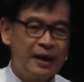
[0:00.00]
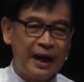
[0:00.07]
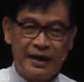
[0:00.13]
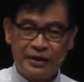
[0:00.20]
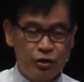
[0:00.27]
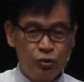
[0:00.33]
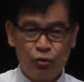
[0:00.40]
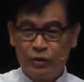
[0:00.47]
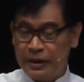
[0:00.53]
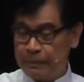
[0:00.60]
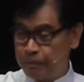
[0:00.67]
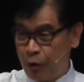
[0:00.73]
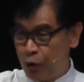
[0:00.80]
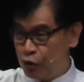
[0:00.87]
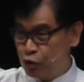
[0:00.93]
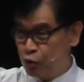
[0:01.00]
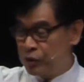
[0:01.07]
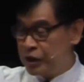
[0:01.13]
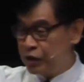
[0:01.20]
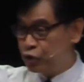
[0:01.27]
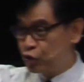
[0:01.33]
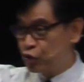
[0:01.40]
I didn't know that Paul
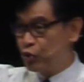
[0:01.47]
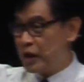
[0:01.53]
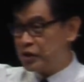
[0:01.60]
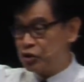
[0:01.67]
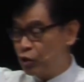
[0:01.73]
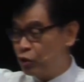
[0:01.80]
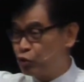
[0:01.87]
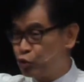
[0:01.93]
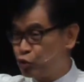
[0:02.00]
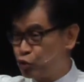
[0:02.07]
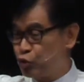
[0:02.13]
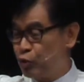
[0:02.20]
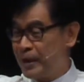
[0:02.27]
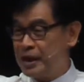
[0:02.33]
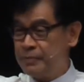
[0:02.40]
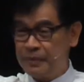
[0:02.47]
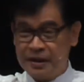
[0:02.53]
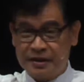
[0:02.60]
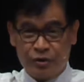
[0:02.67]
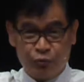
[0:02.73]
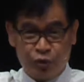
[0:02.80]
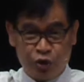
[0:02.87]
Yonggi Cho has gone to so many
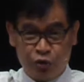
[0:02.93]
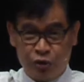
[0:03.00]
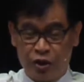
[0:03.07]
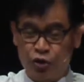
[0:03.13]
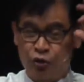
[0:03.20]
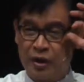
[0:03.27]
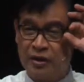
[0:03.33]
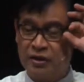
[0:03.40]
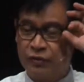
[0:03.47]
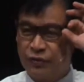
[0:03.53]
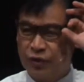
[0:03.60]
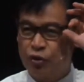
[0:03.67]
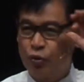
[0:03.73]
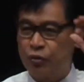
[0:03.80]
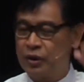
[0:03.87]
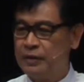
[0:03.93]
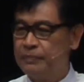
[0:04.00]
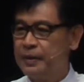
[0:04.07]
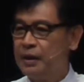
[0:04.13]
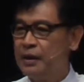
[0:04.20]
places. They showed us the video clip.